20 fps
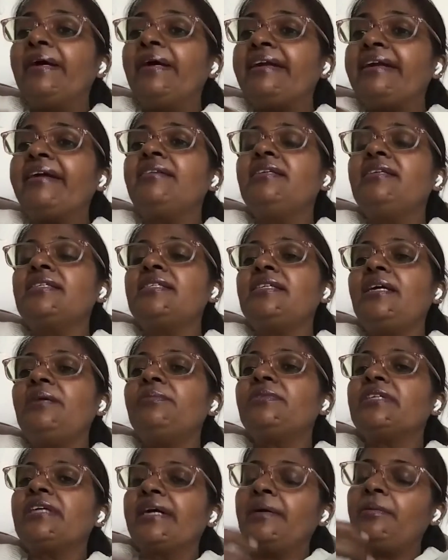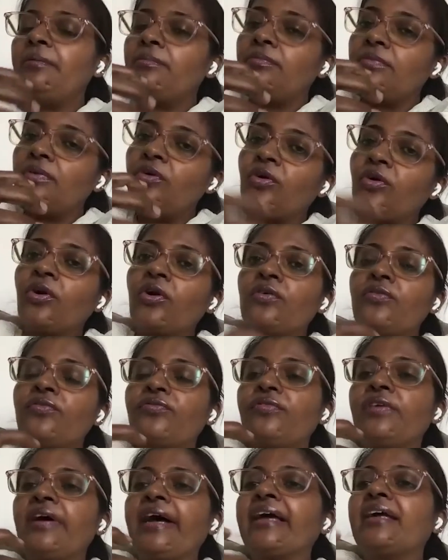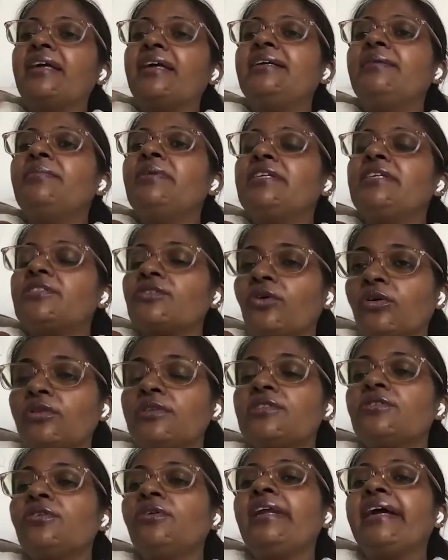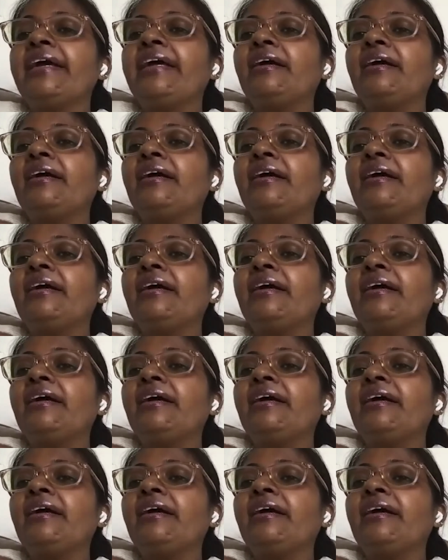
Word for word: but at the same time, a lot of academics also,